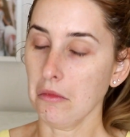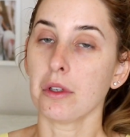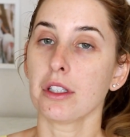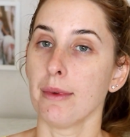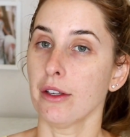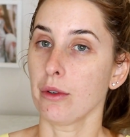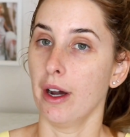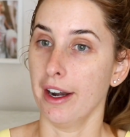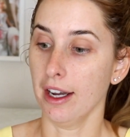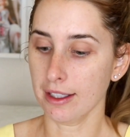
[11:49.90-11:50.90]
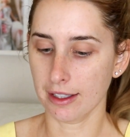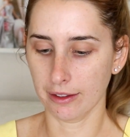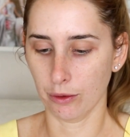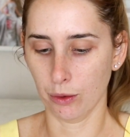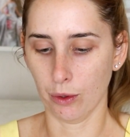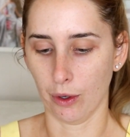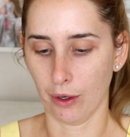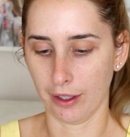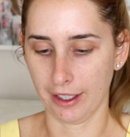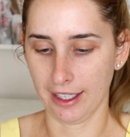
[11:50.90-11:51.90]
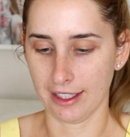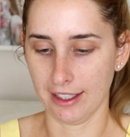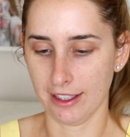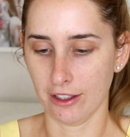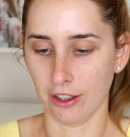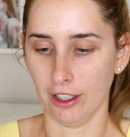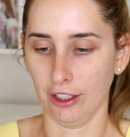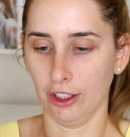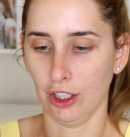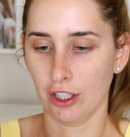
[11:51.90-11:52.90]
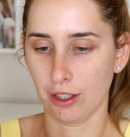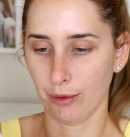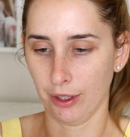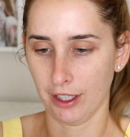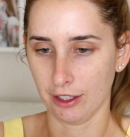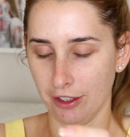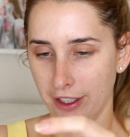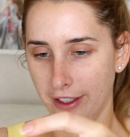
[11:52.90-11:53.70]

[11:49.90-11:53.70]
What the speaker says: Smells quite nice. Oh, yes, this has got a lot of product on it.